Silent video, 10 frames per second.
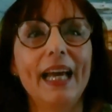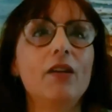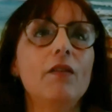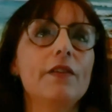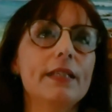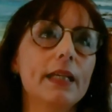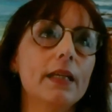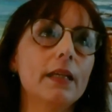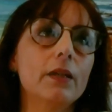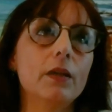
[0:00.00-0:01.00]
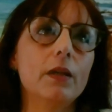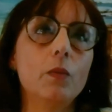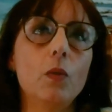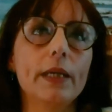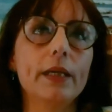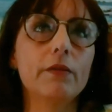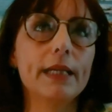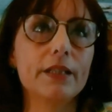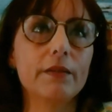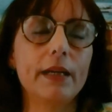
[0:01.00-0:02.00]
And obviously, you know, a walk in
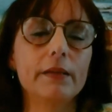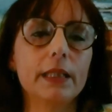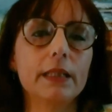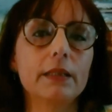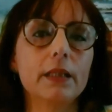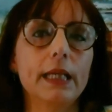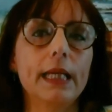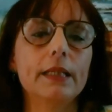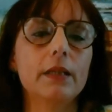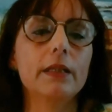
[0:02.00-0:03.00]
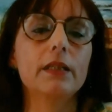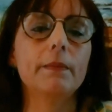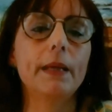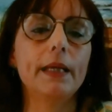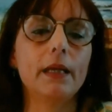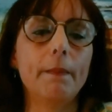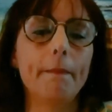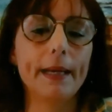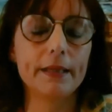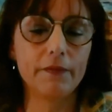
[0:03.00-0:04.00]
green surroundings is going to make a
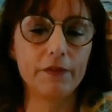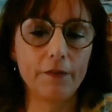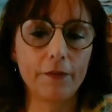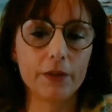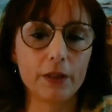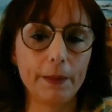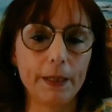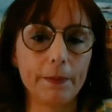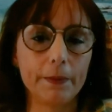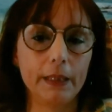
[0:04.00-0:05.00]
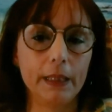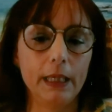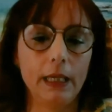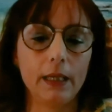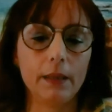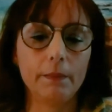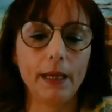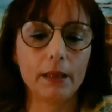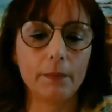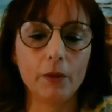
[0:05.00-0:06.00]
massive difference to people
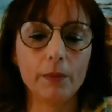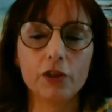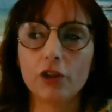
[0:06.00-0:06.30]
at the moment.